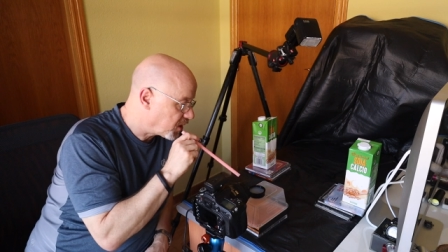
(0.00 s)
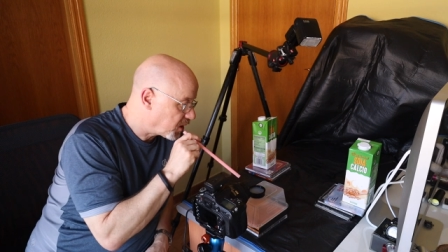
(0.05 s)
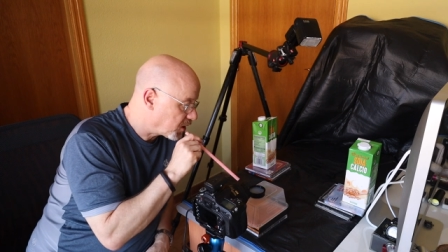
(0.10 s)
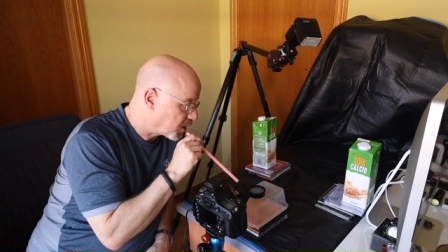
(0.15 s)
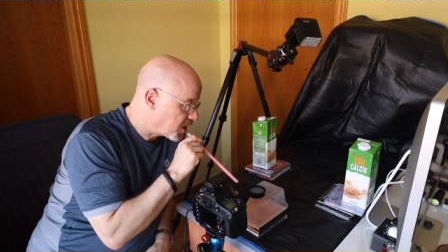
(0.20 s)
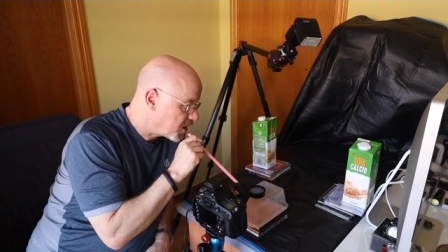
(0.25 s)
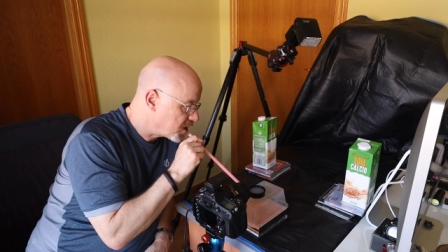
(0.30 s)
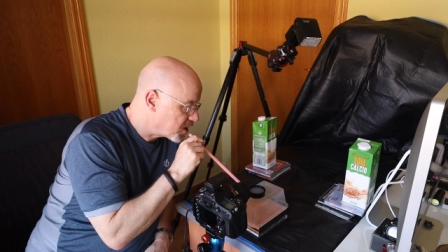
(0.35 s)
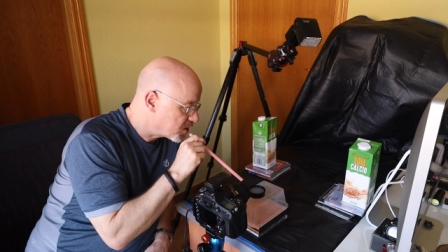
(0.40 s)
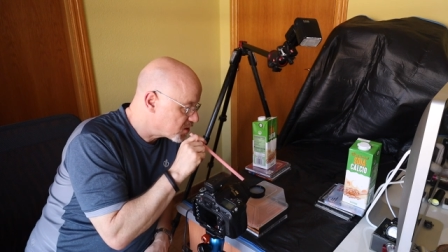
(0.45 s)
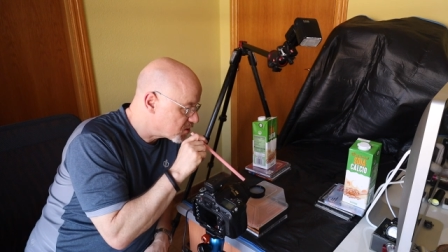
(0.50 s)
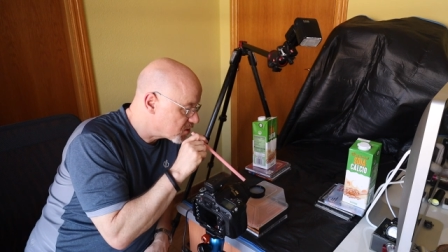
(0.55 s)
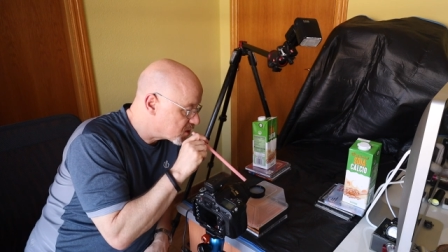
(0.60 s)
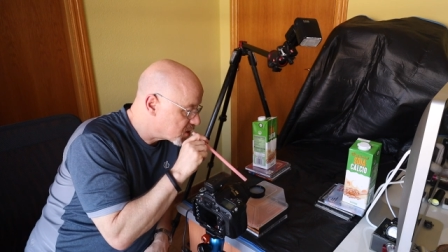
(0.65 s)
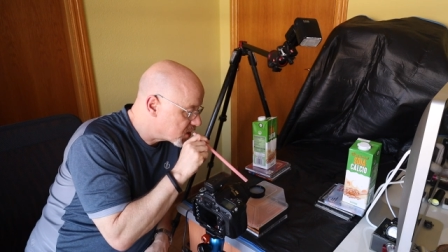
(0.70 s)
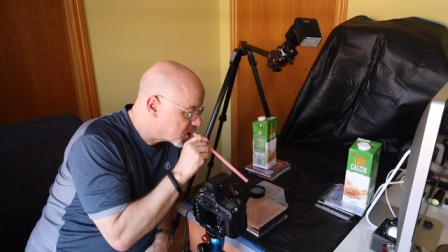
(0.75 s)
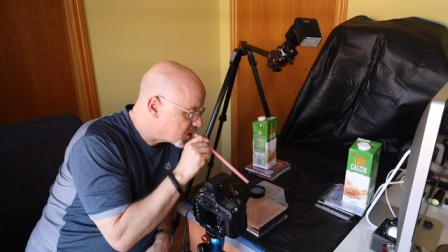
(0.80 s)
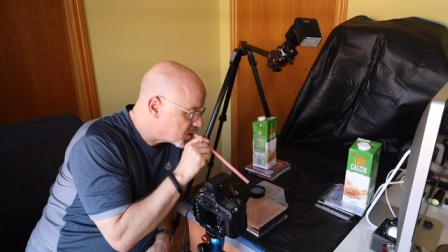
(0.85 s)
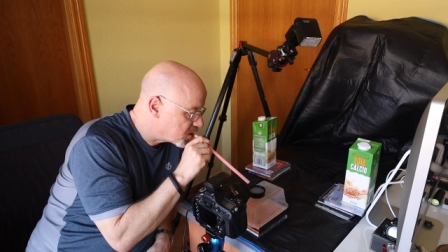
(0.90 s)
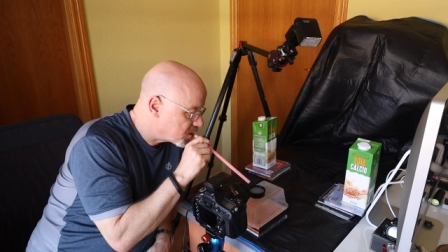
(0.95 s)
technique, as I
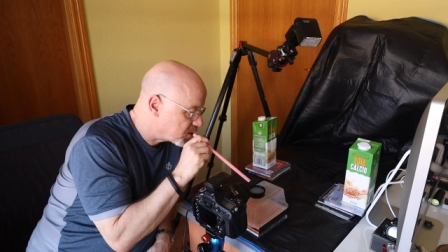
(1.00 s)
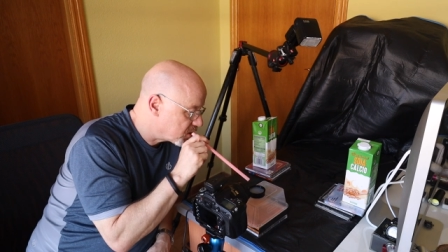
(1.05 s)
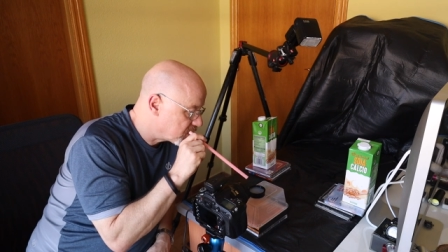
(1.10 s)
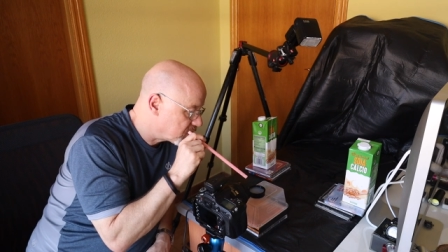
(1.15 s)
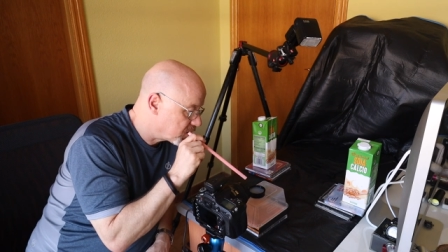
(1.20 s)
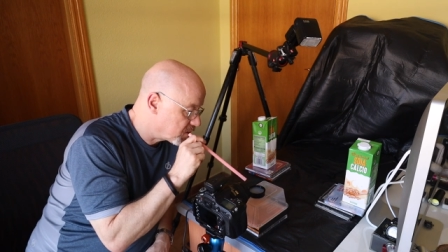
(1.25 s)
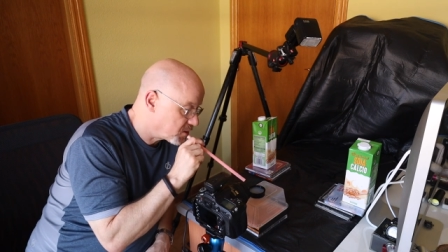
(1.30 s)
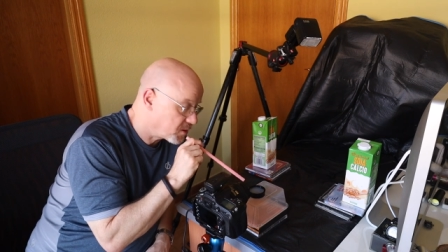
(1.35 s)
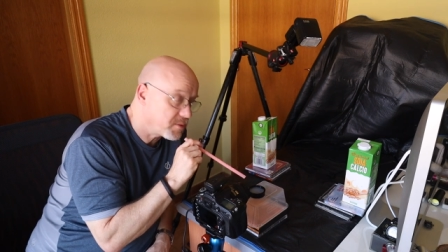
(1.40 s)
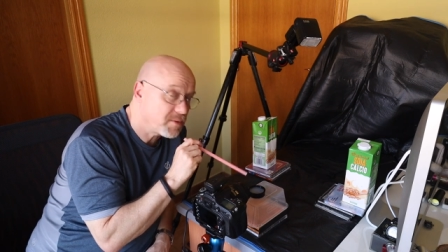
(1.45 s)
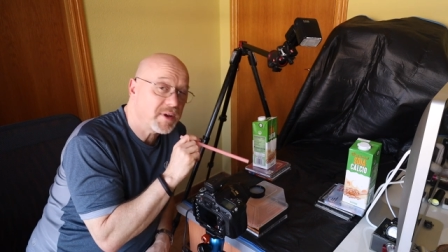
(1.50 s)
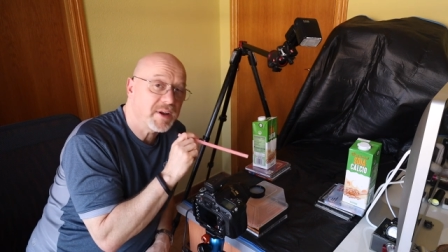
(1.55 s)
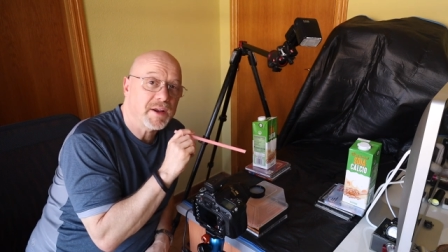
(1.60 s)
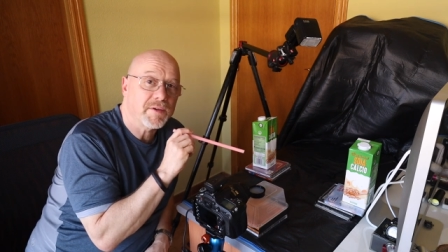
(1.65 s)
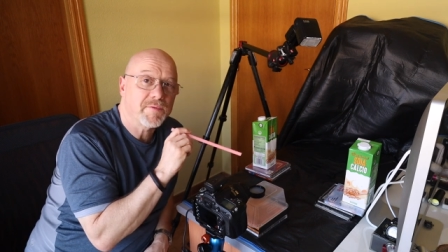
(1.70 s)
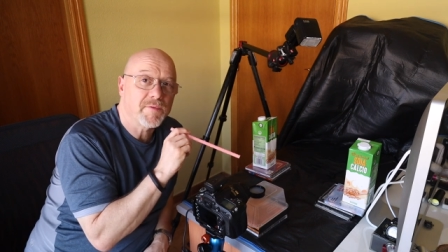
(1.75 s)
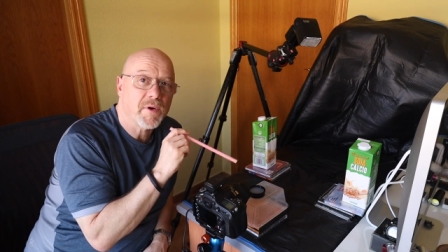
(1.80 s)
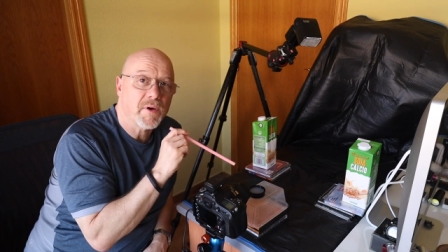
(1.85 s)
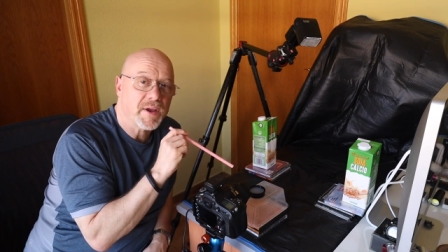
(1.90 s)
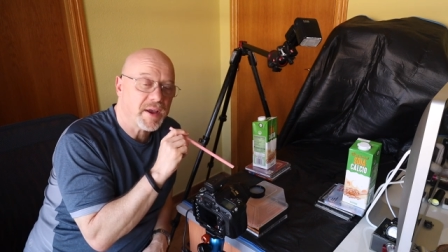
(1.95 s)
said. Don't get
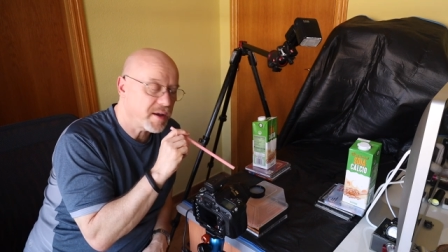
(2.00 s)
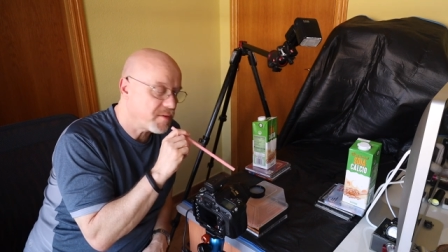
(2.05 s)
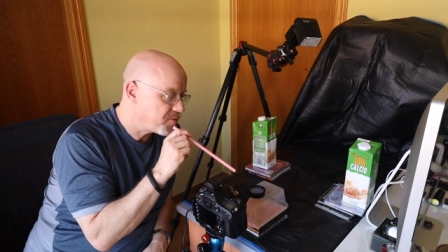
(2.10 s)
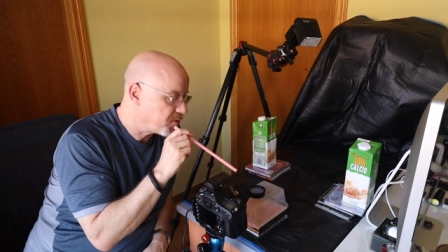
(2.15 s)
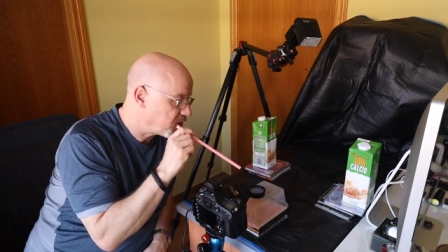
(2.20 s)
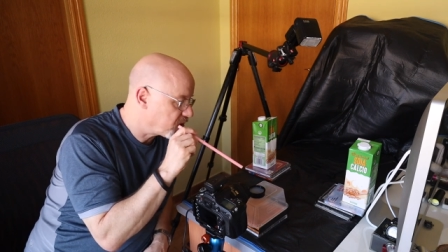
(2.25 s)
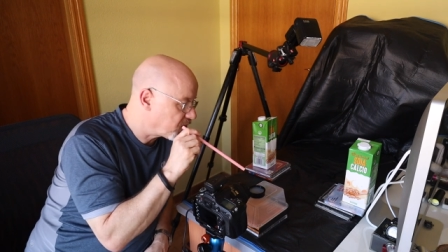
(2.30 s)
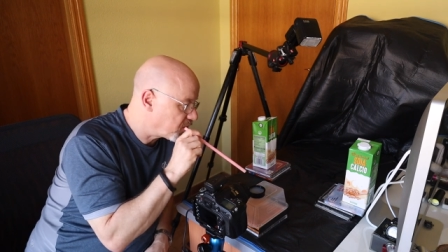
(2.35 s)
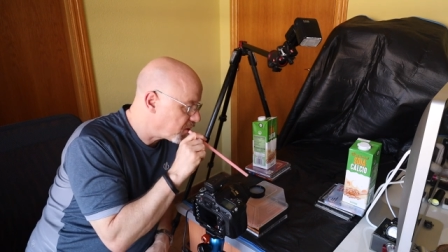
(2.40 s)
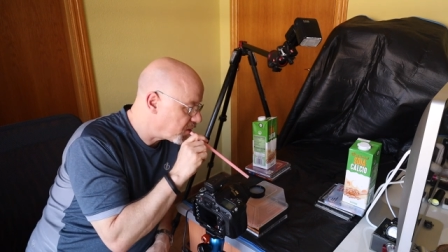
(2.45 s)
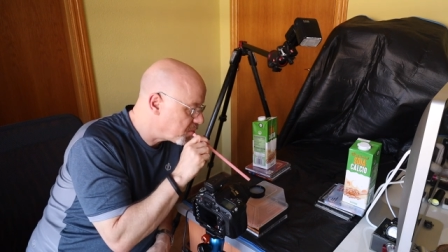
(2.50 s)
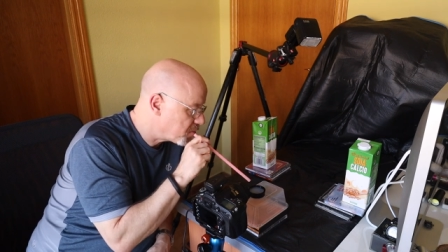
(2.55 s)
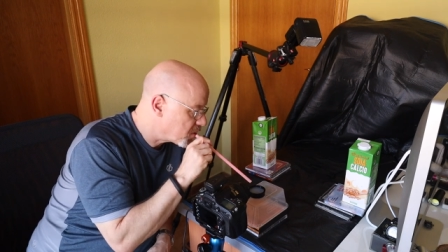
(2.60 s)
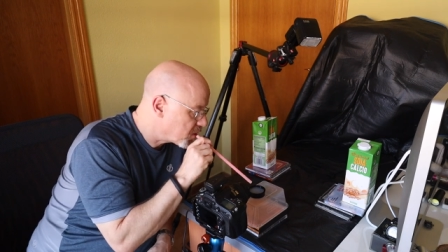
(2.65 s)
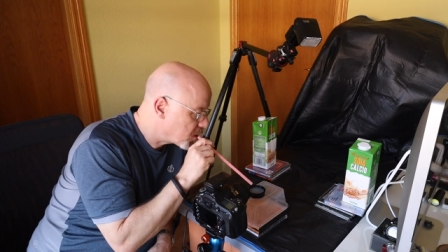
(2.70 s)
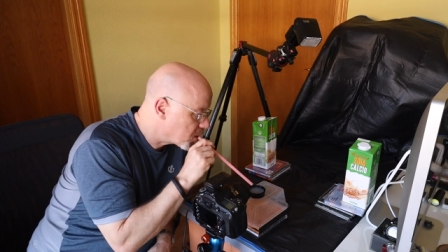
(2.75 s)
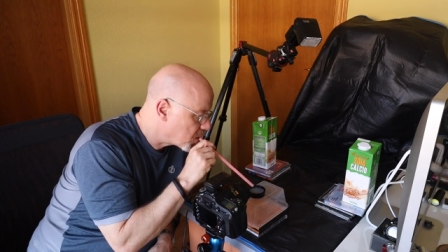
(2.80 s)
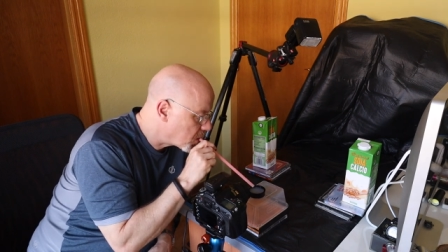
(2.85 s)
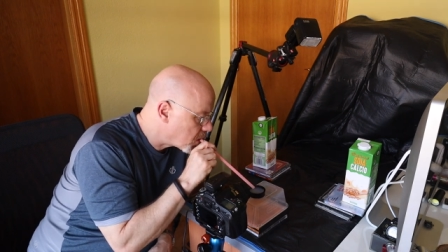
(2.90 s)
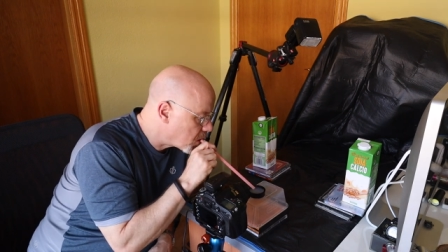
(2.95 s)
it right every time,
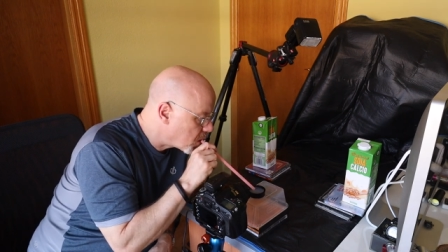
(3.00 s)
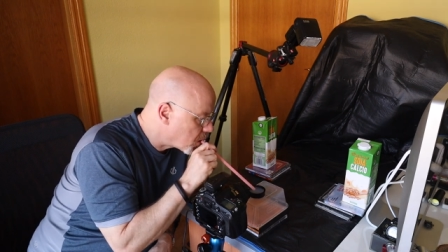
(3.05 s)
but